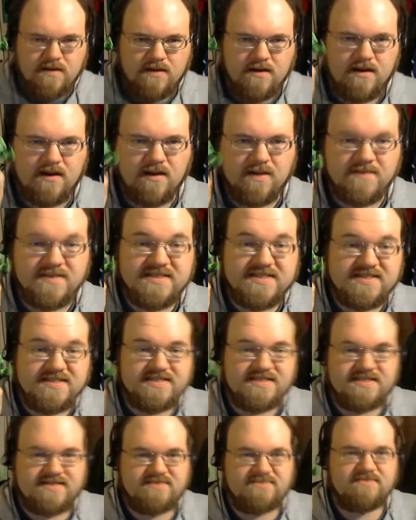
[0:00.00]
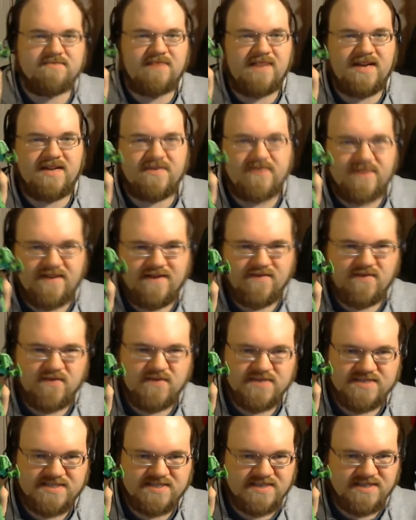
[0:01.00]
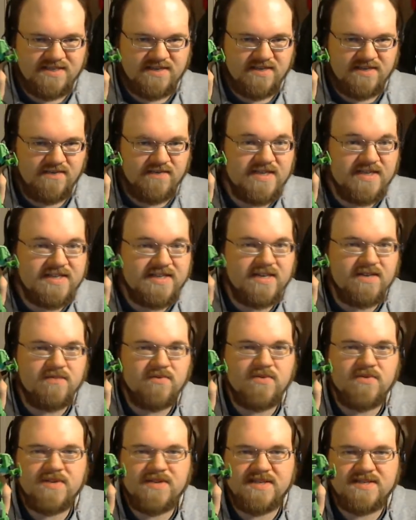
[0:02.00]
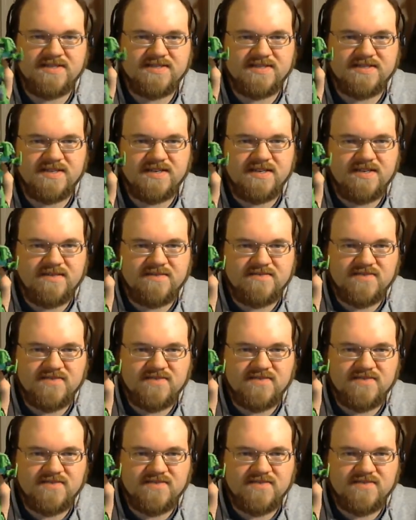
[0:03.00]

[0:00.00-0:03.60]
This is, by the way, of course, the retail Bruticus,